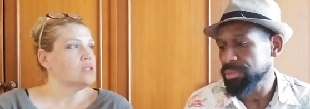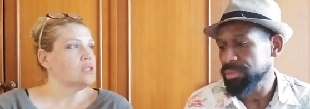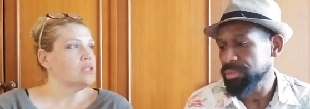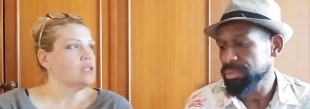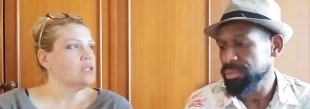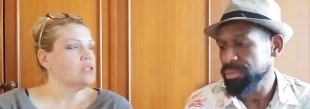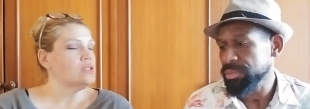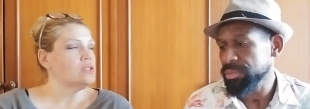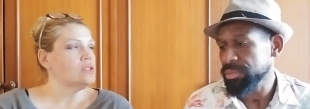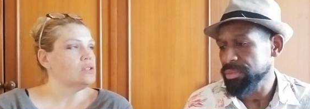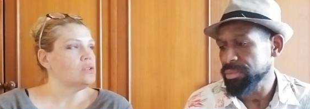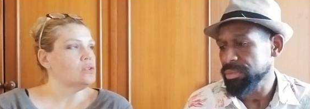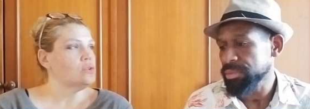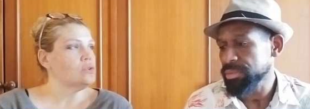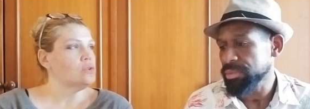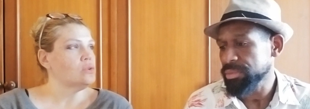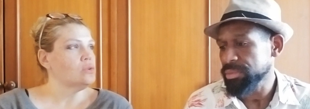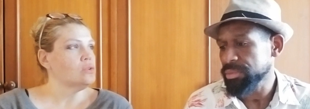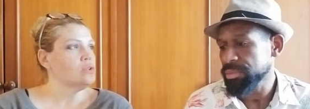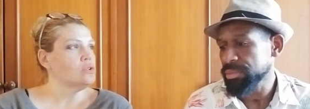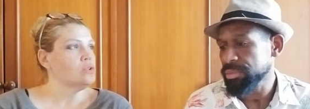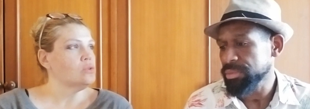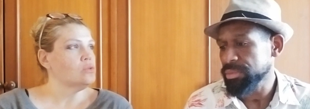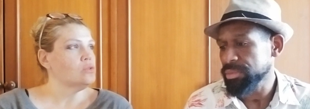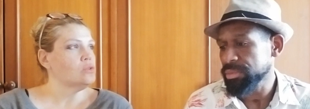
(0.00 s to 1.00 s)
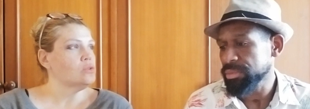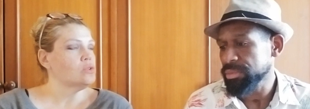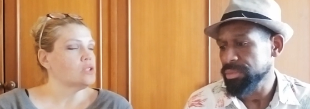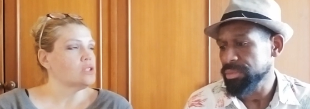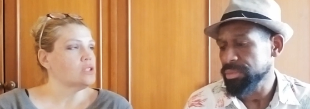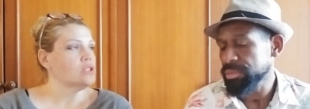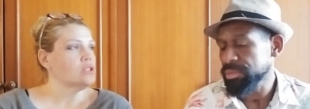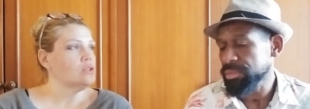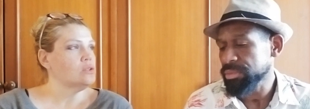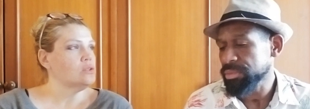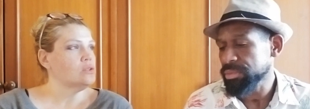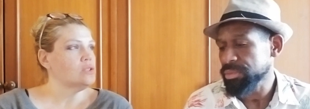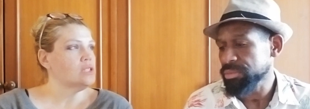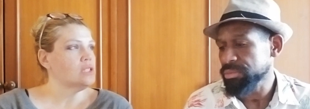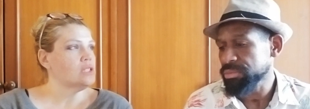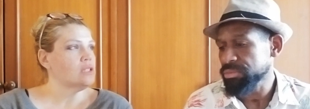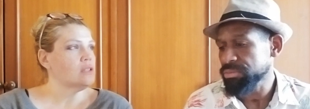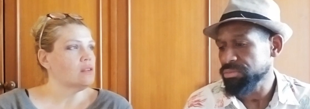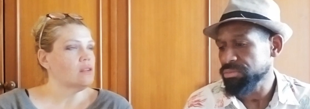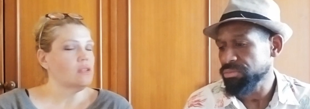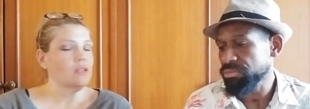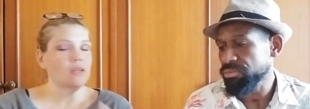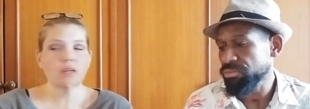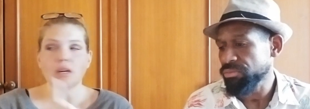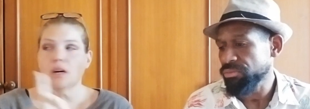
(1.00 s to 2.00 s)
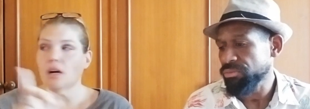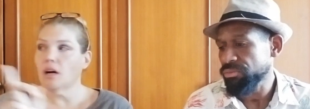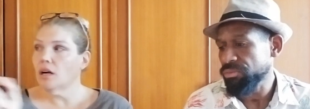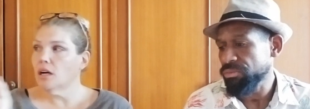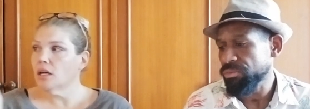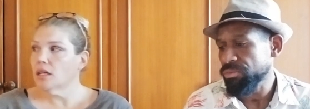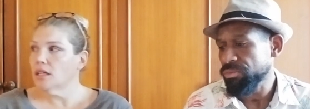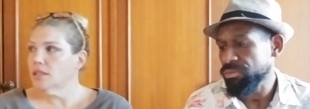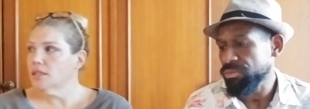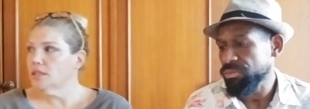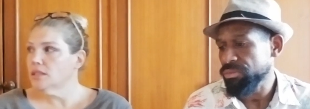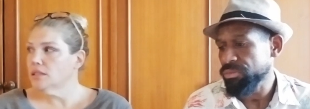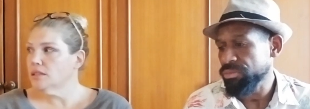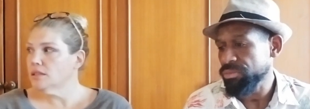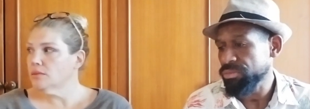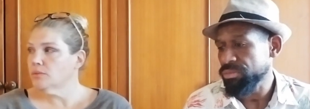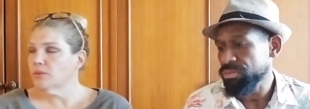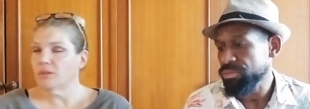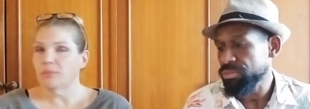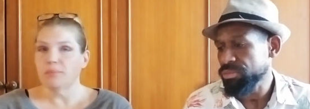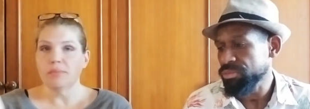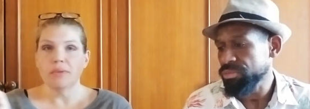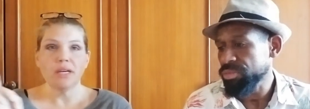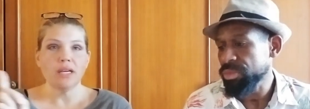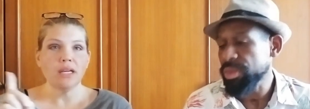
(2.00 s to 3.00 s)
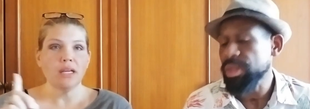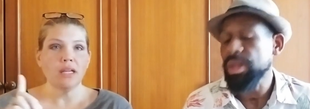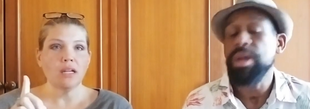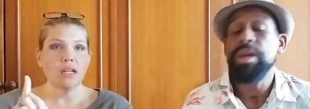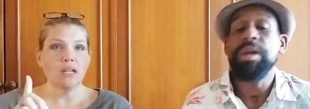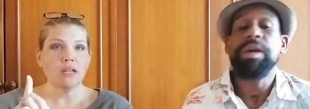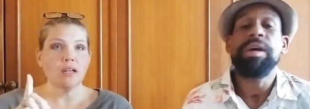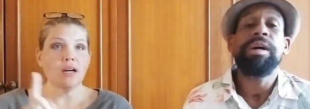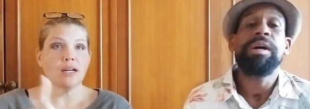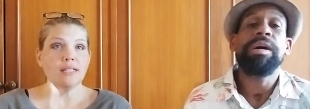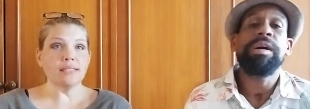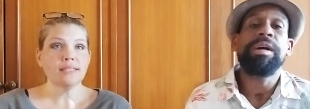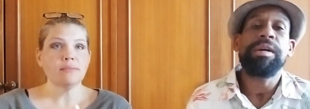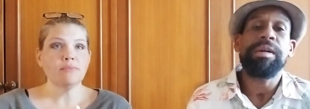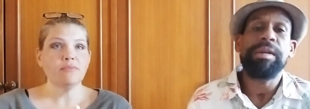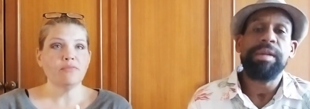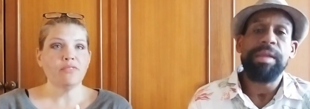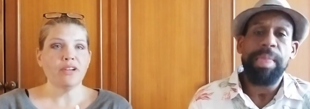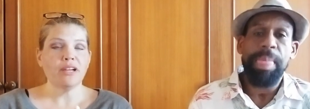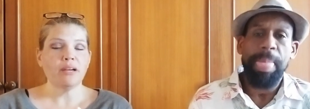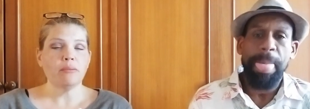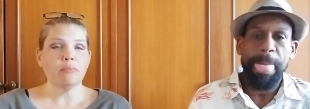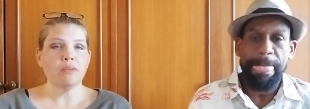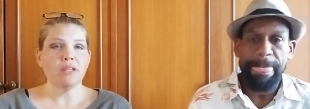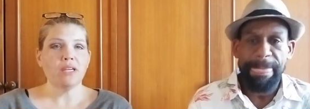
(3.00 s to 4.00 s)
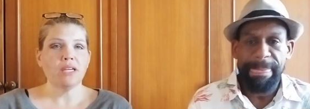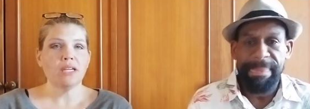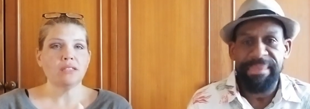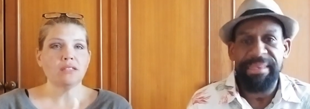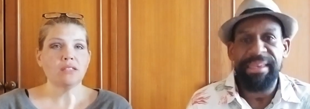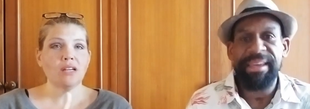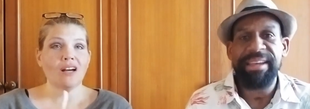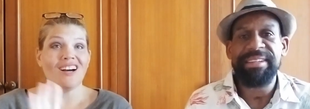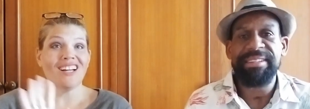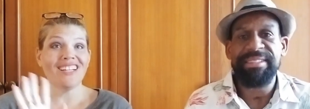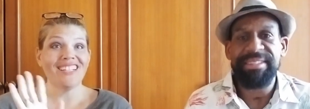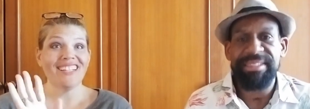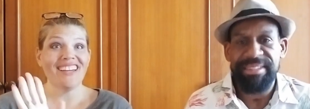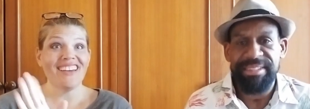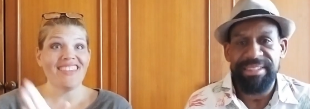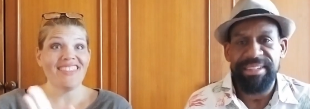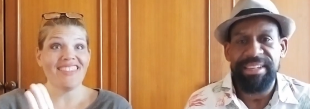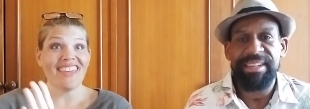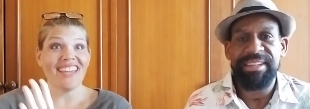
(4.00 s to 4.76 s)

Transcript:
Speaker 1: into. You we were using the cards. We met an awesome family, yes, Tanya.